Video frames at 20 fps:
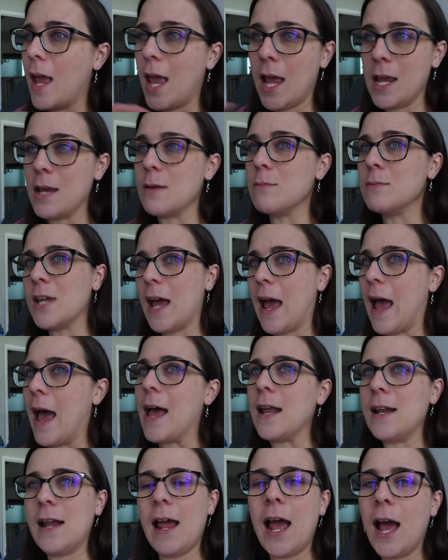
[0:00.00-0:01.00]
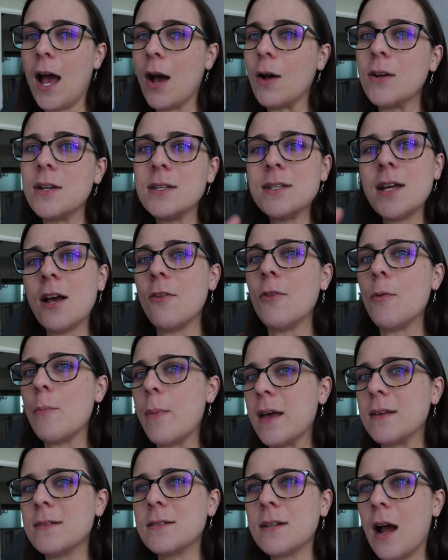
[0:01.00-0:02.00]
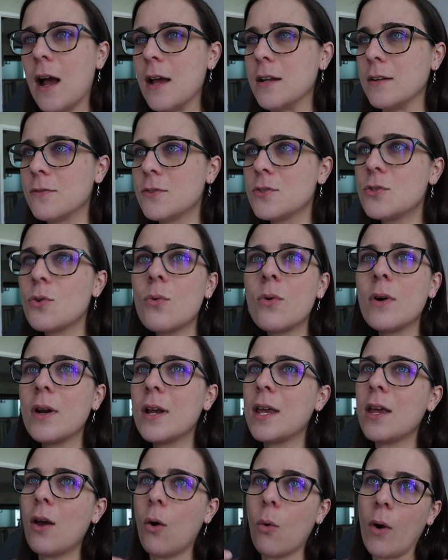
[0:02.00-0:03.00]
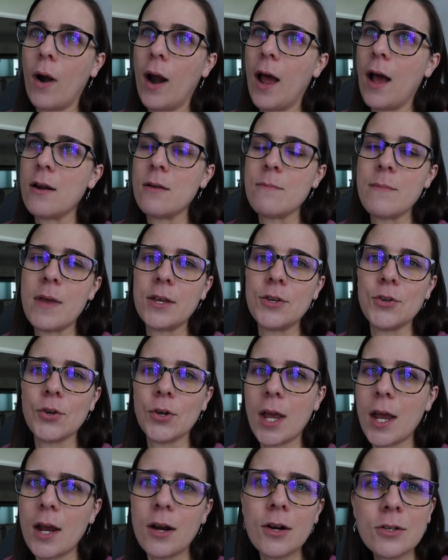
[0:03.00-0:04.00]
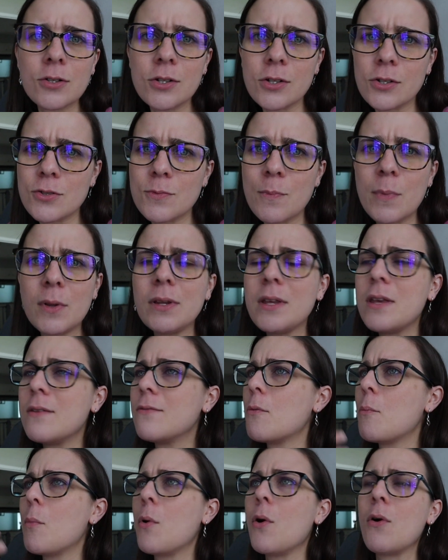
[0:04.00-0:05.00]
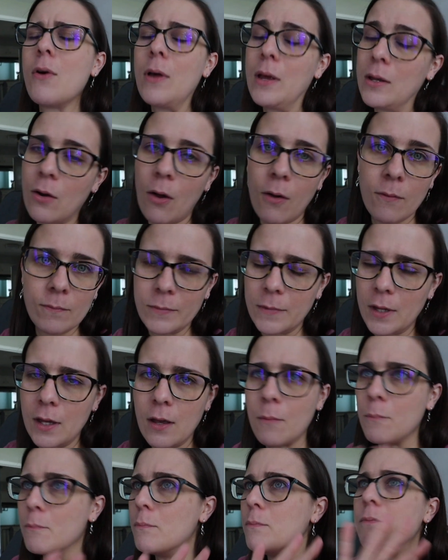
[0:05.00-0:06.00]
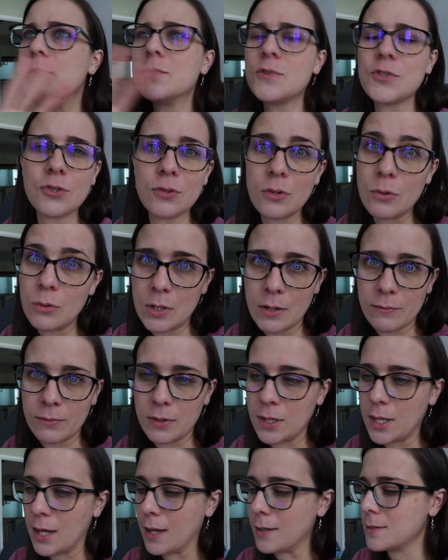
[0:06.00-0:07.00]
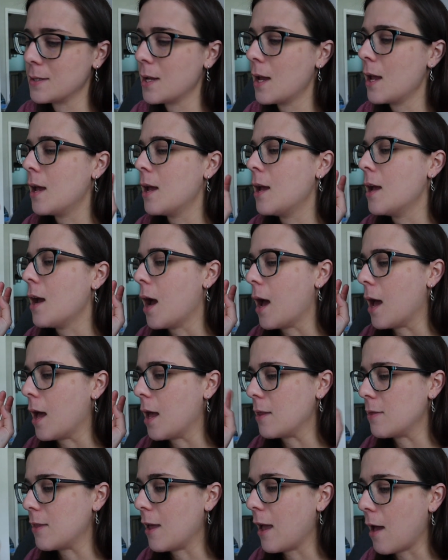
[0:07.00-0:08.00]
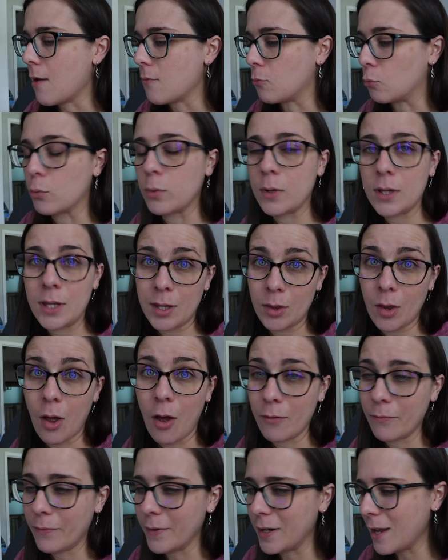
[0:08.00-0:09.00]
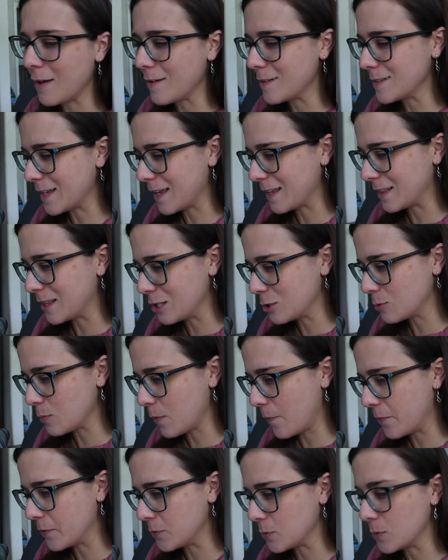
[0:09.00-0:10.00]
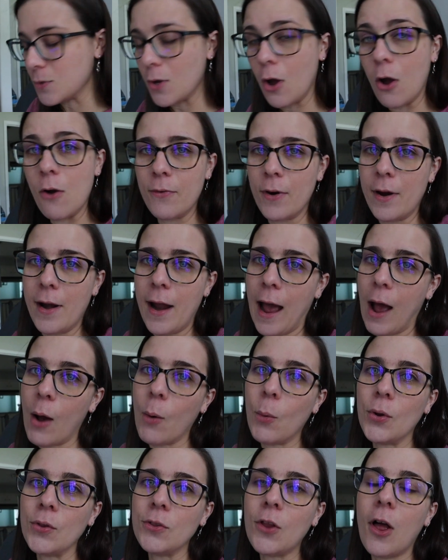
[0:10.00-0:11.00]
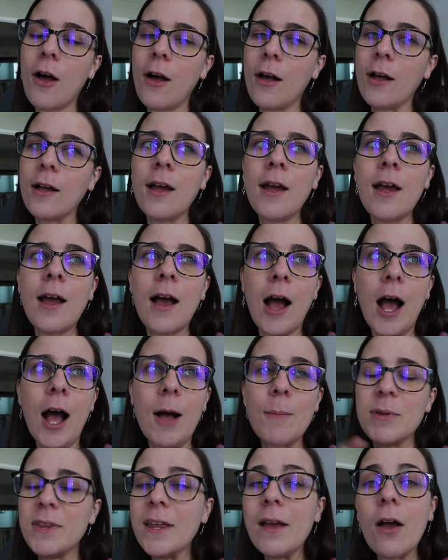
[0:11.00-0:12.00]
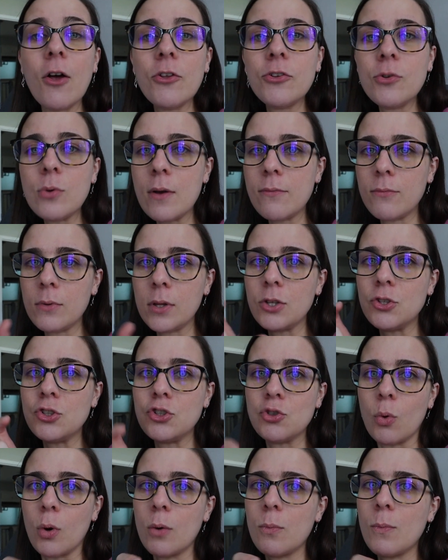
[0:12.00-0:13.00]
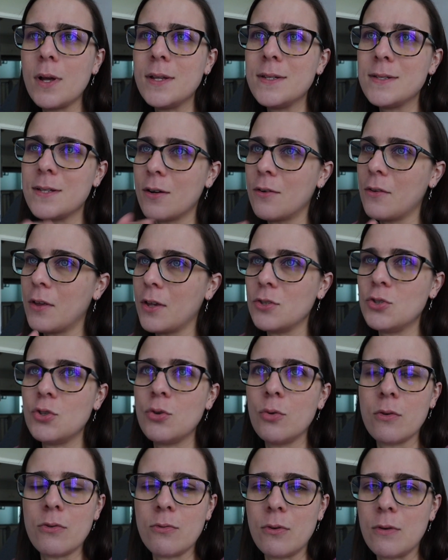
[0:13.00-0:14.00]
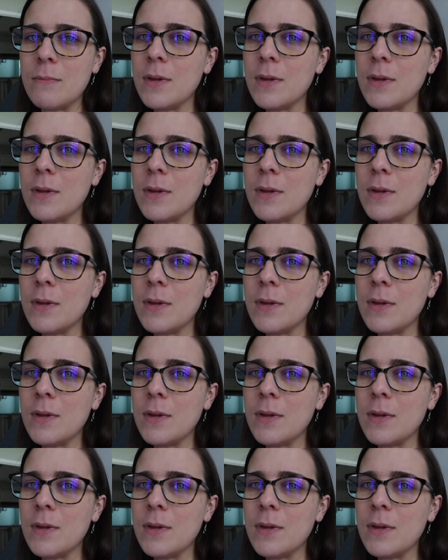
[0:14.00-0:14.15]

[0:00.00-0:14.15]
aimed at how to tell the best kind of story or how to make your characters believable and a slew of different things. Uh, they have really long videos like this one. This one's over an hour long, uh, but they also have really short ones that are like two or three